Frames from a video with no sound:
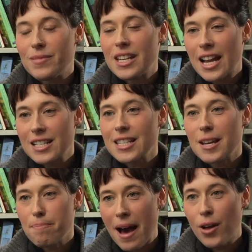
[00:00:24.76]
The nice
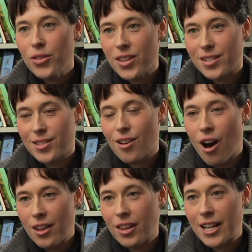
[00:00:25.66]
thing about this
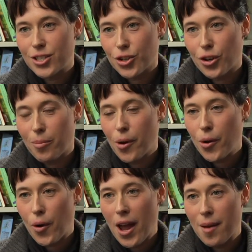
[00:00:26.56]
online degree
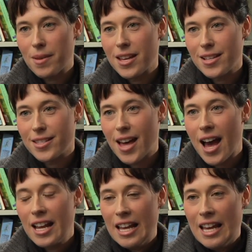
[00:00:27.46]
program is
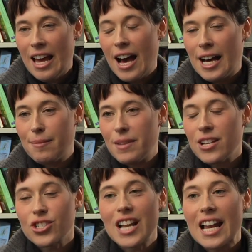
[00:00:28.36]
that
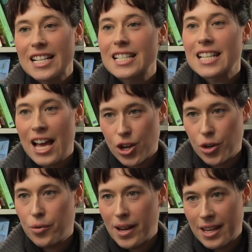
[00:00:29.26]
there's not a set
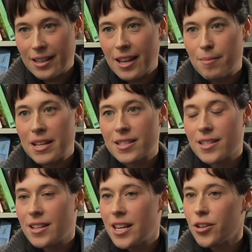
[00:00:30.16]
curriculum.
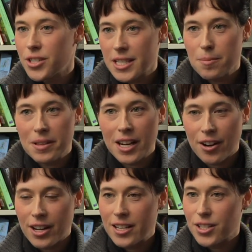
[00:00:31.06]
It's an
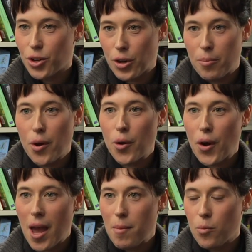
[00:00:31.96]
interdisciplinary degree
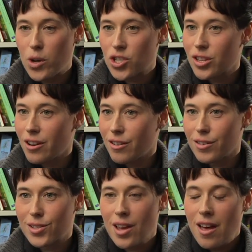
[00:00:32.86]
program in which there's